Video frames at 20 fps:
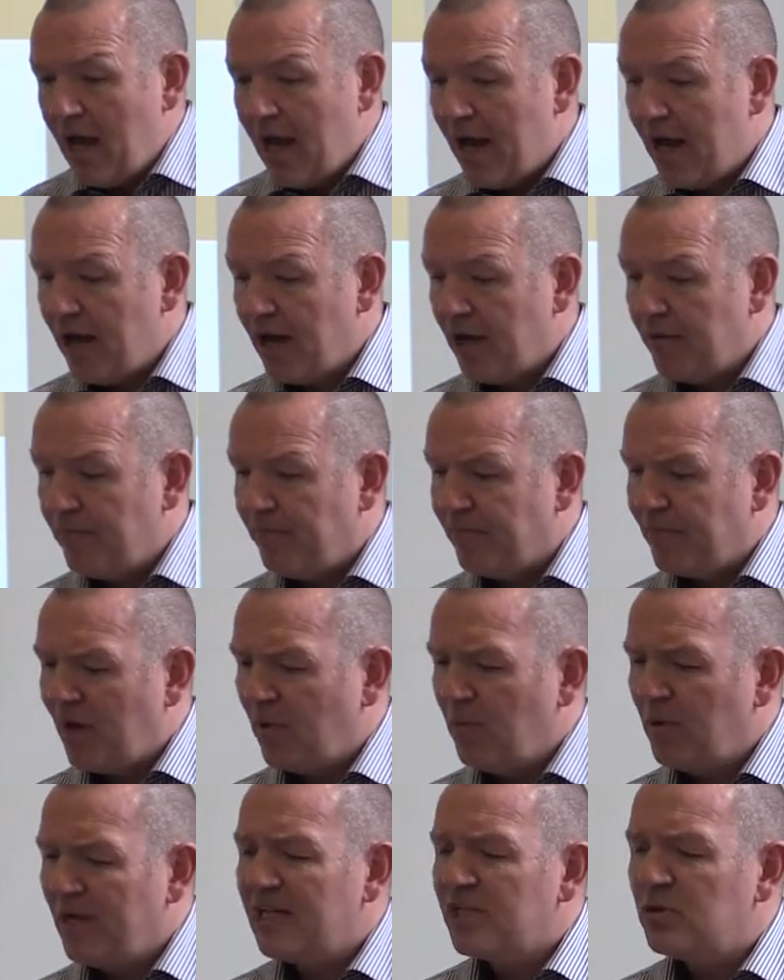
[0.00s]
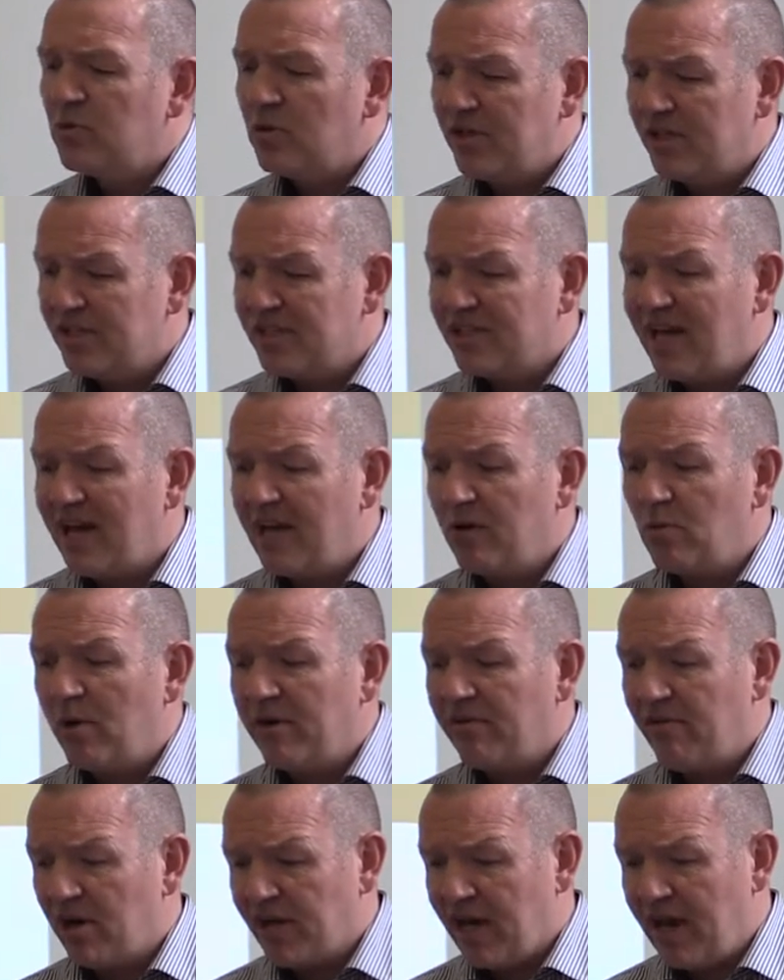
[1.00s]
And we need to understand
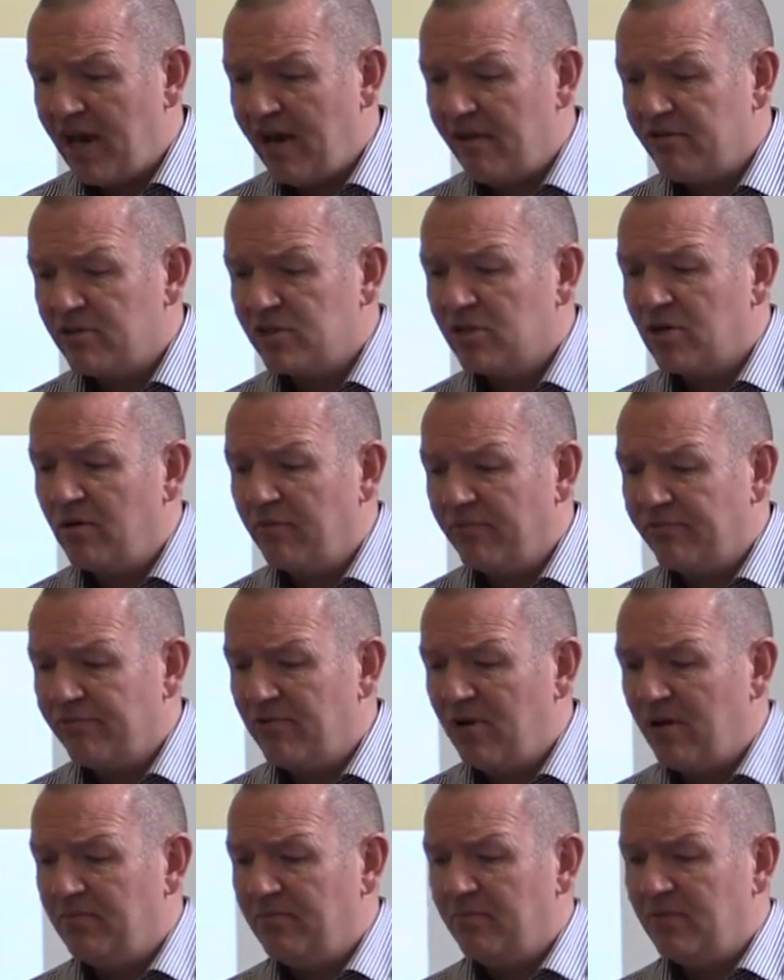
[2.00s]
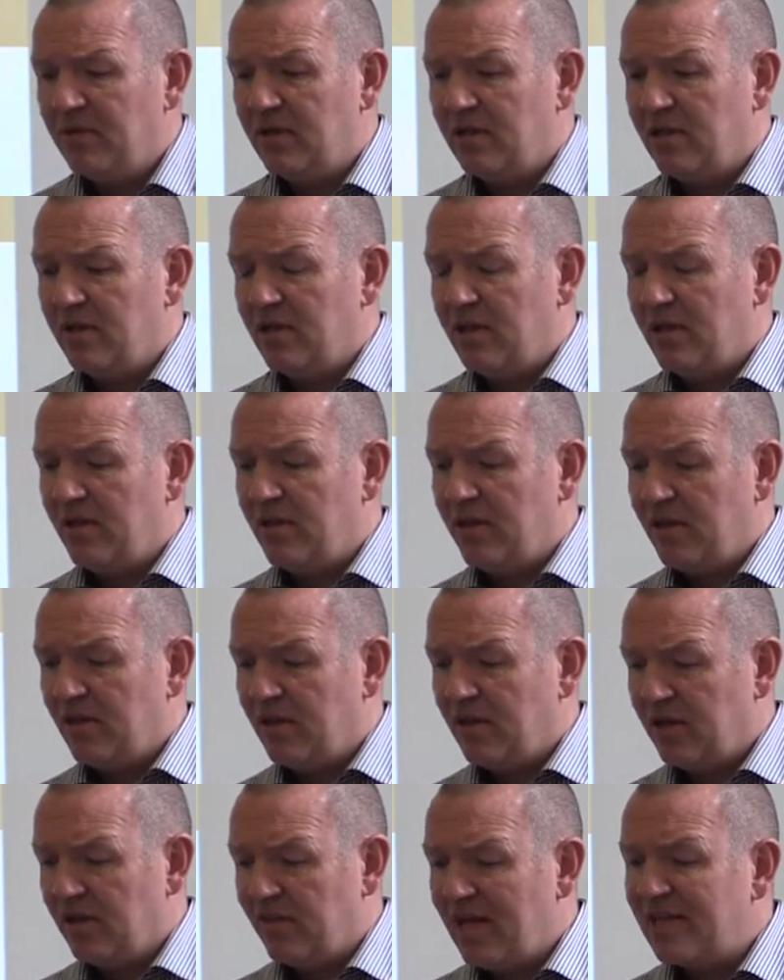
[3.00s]
where our carers come from.
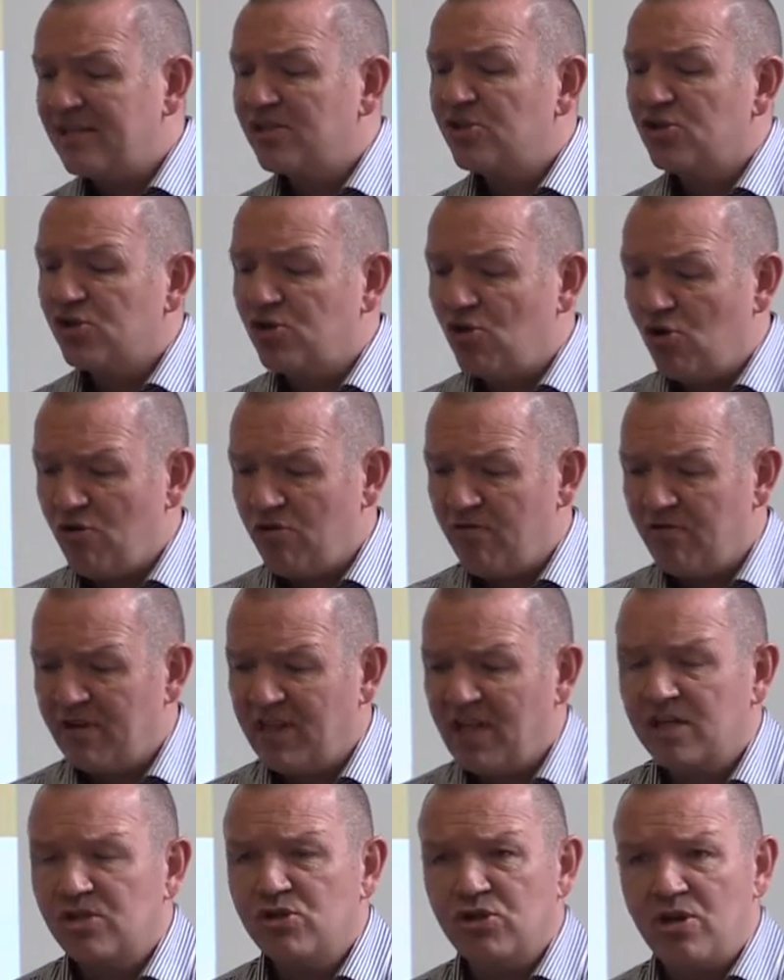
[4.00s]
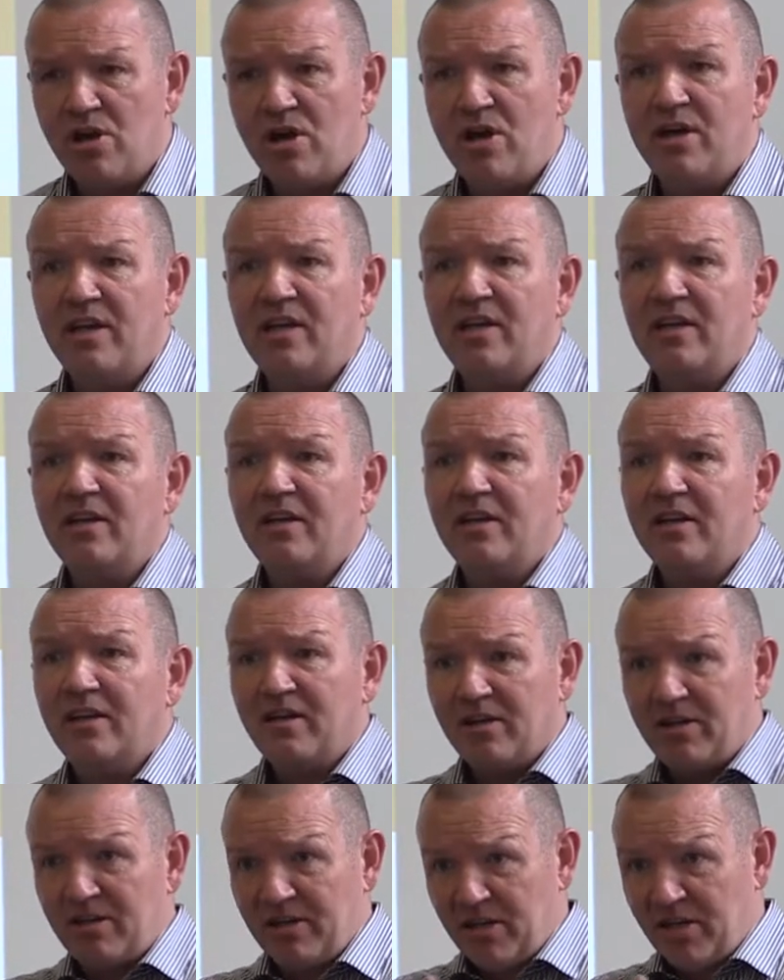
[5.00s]
That story, that journey
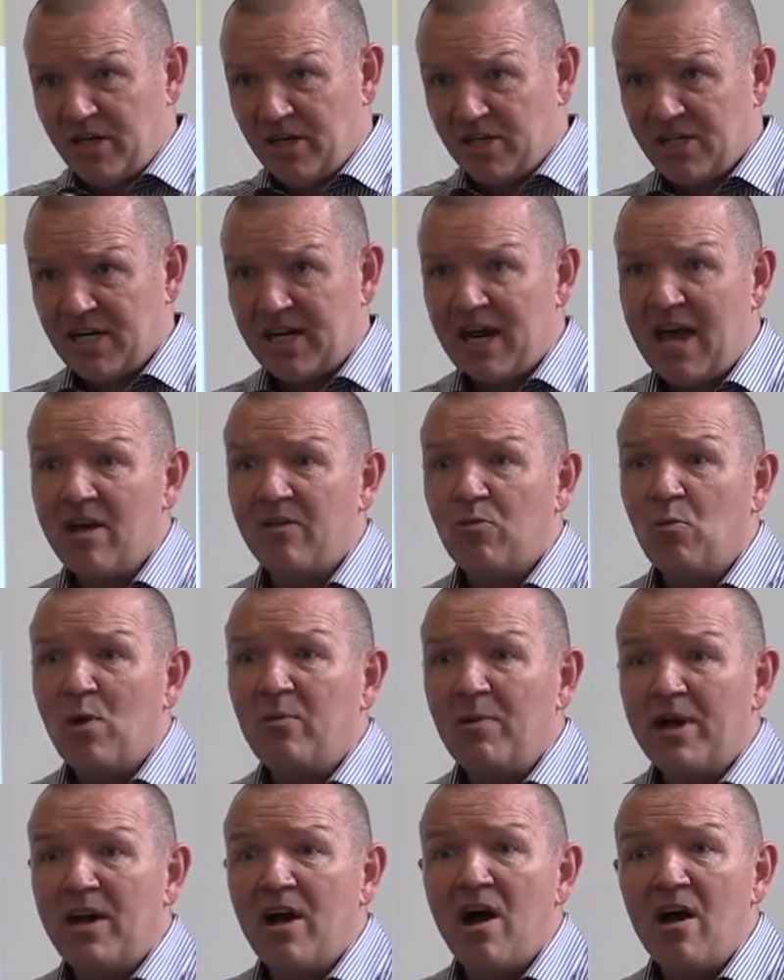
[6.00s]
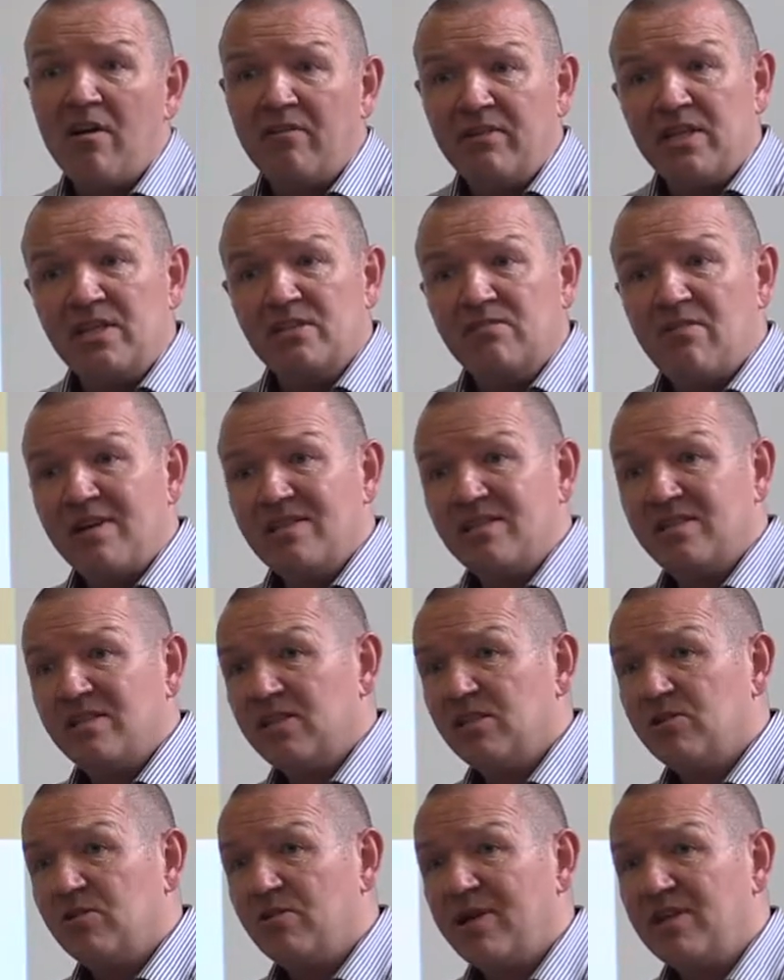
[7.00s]
to get where we are in these crisis
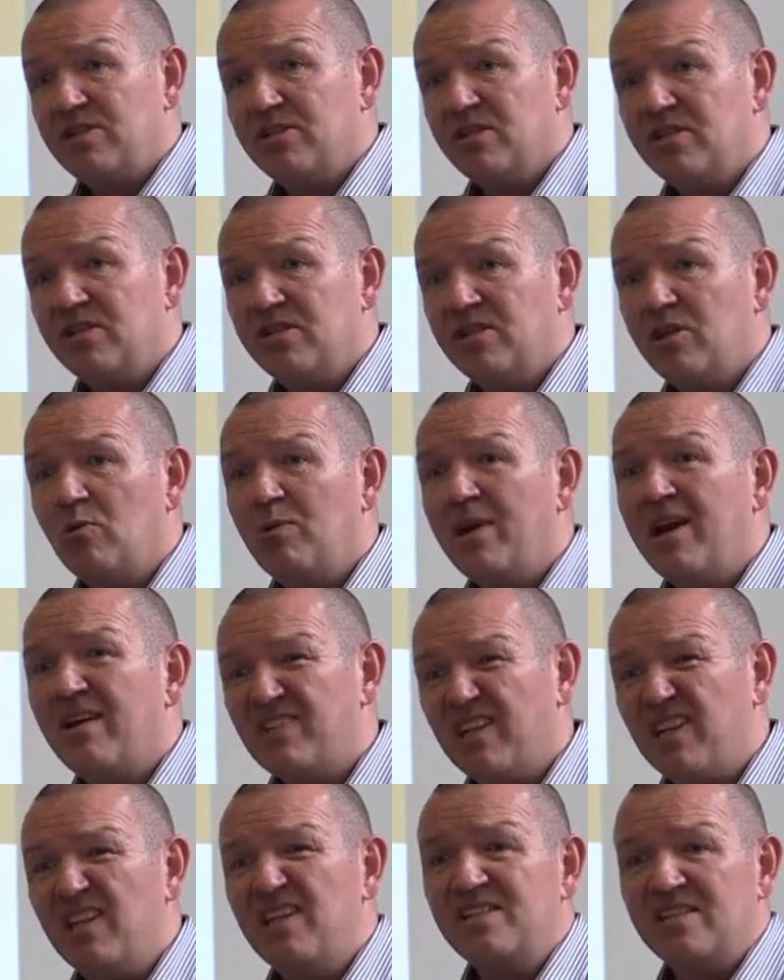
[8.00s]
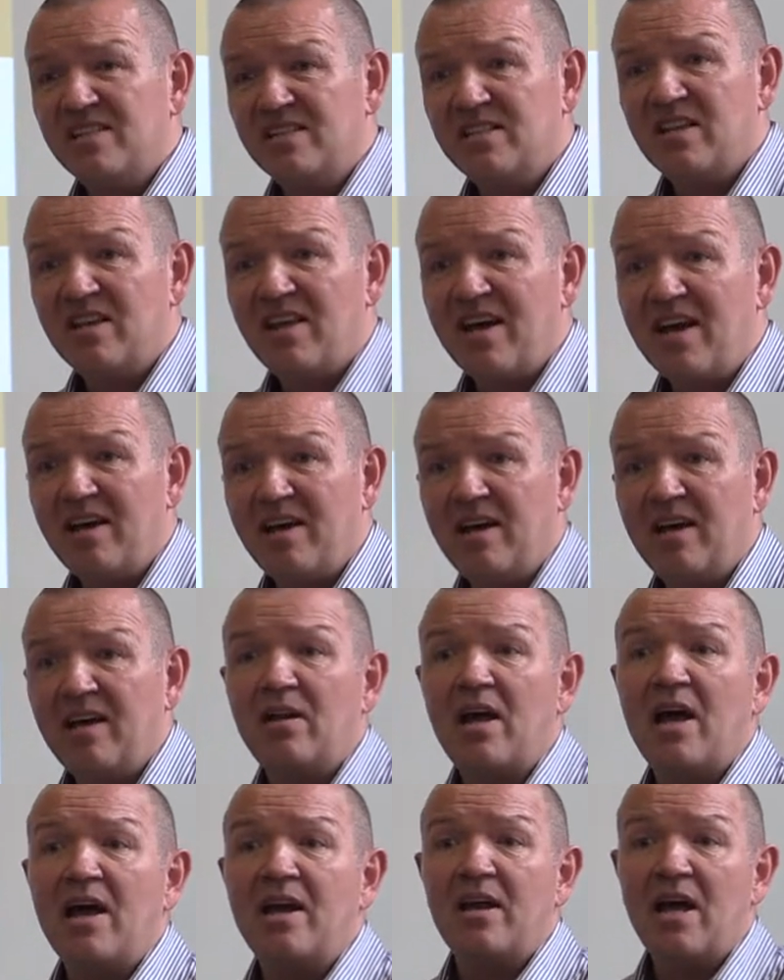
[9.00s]
situations, you know, we have to listen to that
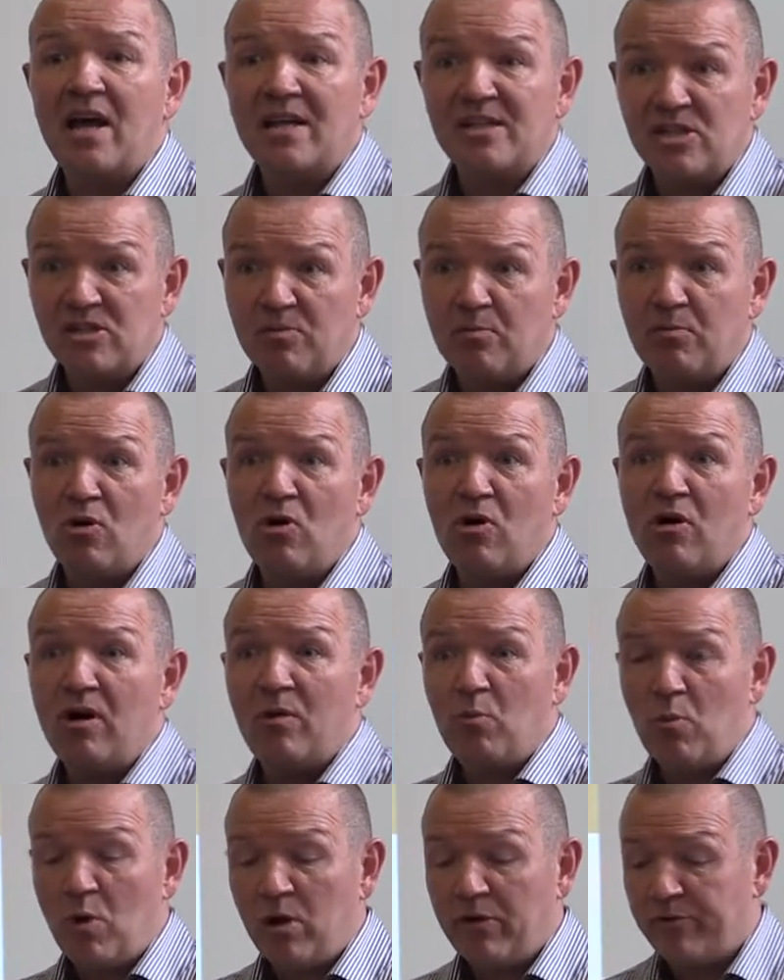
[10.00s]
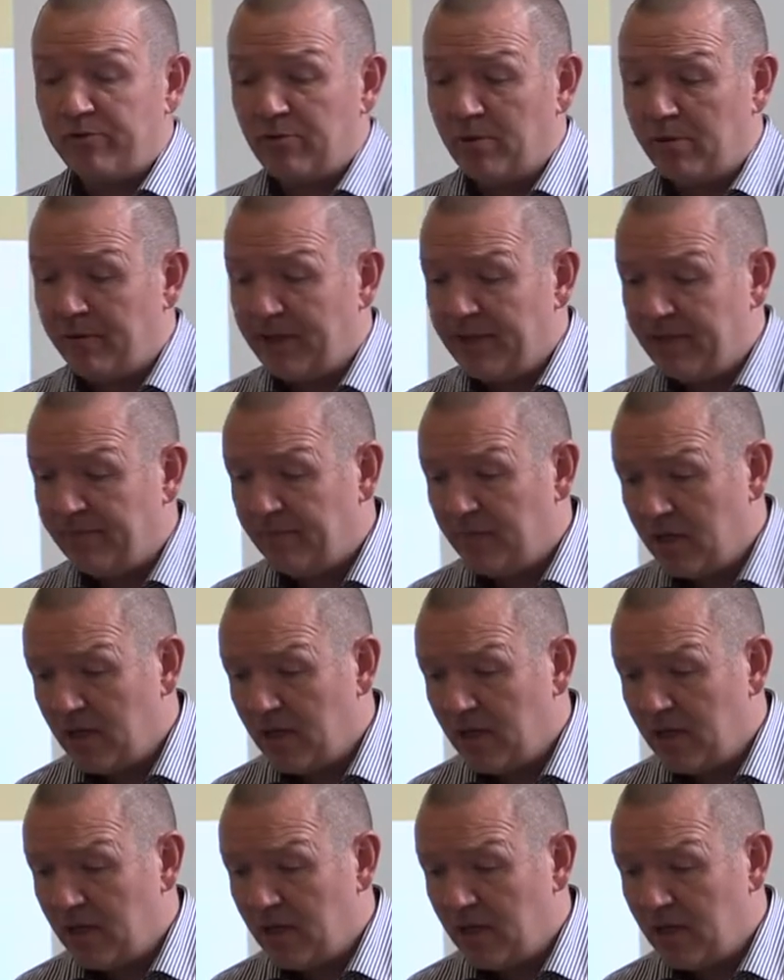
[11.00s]
and support and work through it.